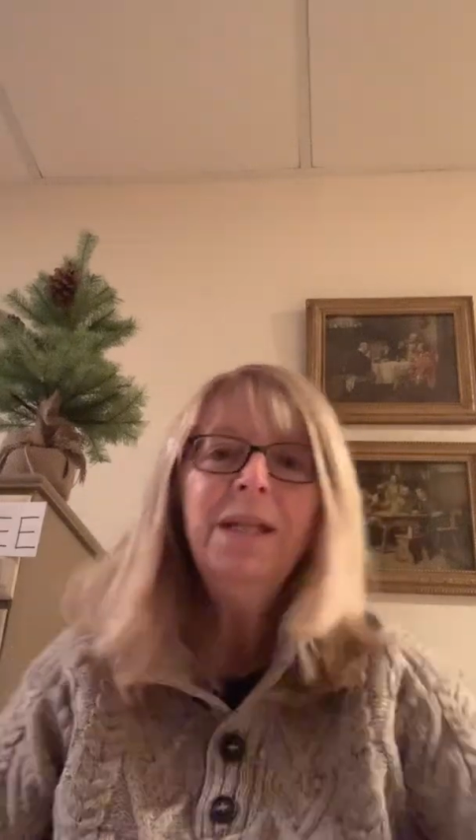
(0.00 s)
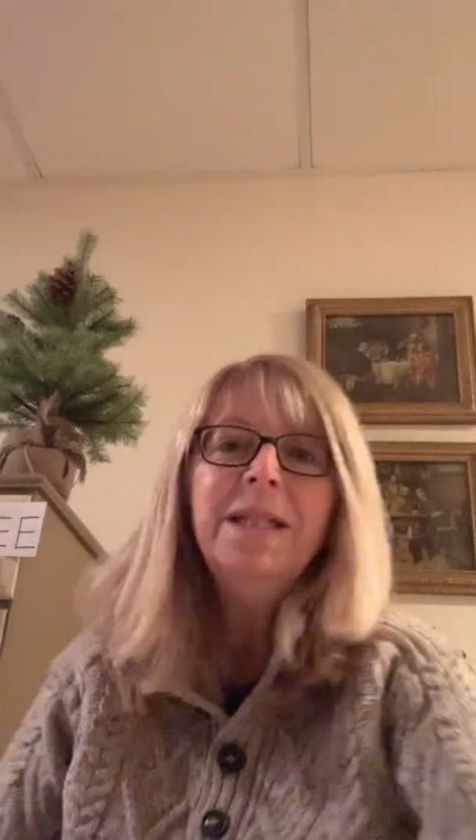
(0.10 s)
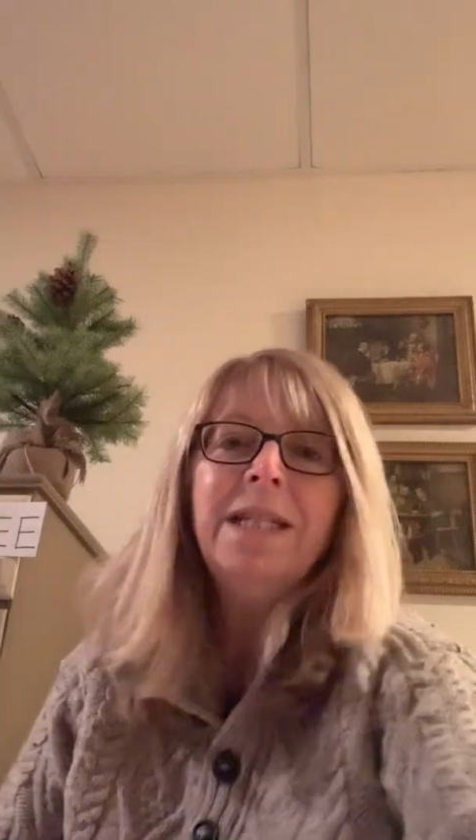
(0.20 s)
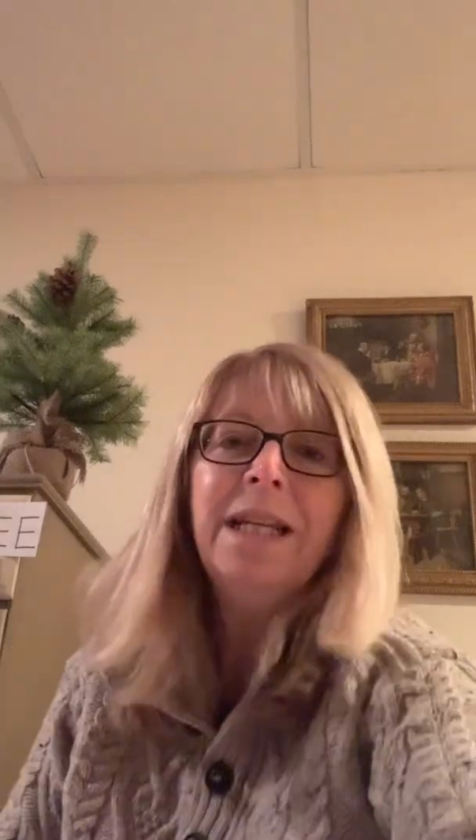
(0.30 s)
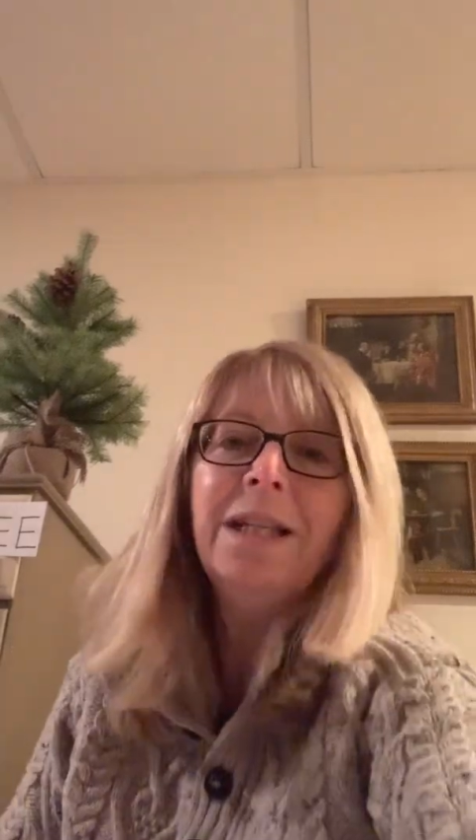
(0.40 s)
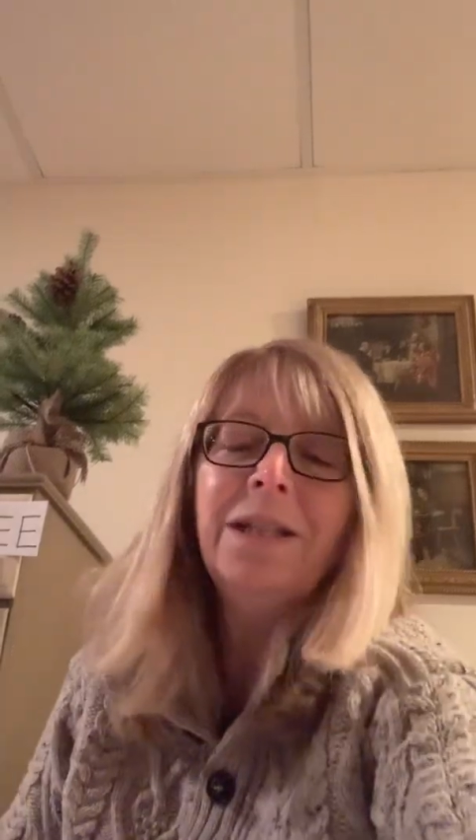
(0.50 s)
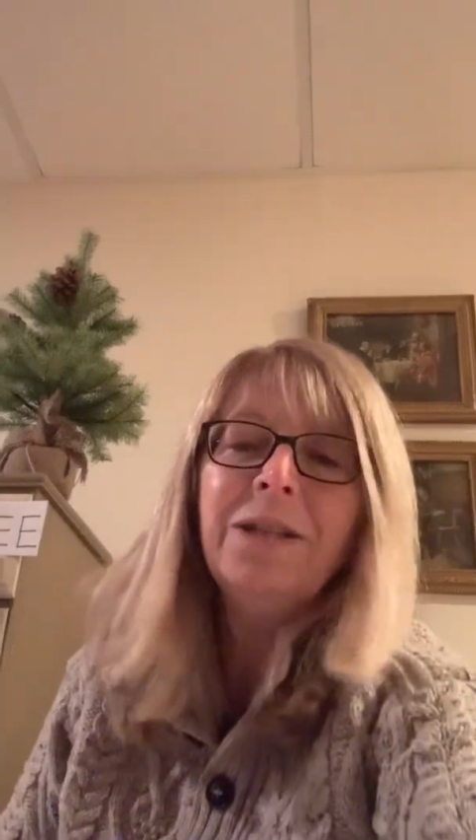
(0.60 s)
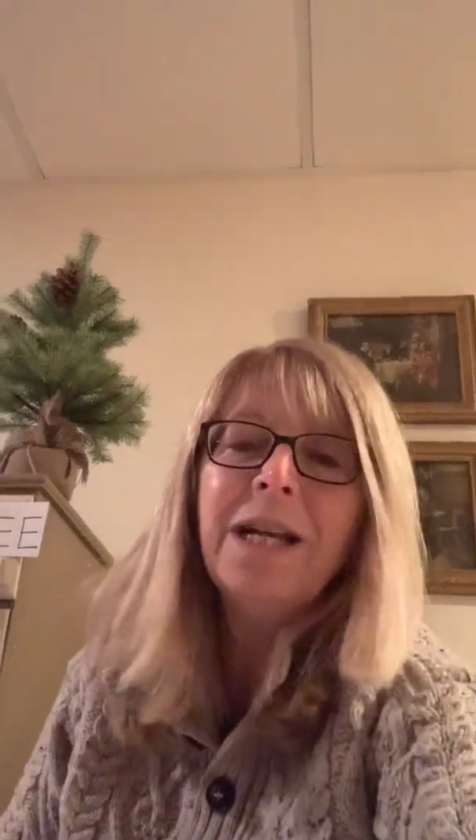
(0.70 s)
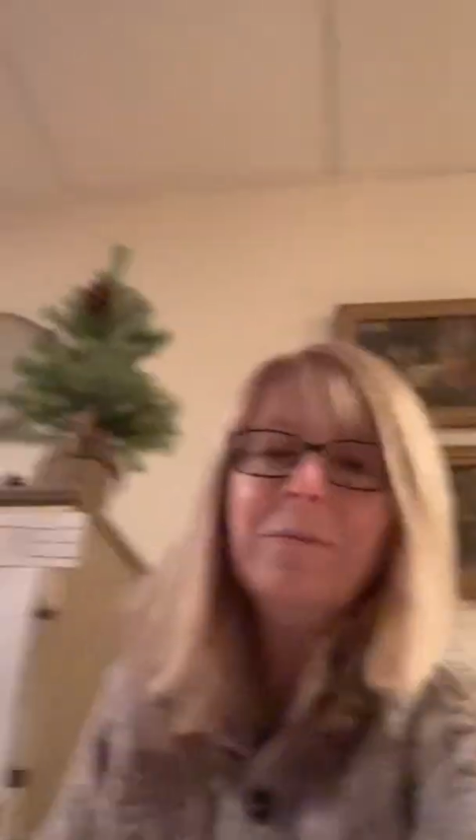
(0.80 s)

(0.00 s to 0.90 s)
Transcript: can take a look up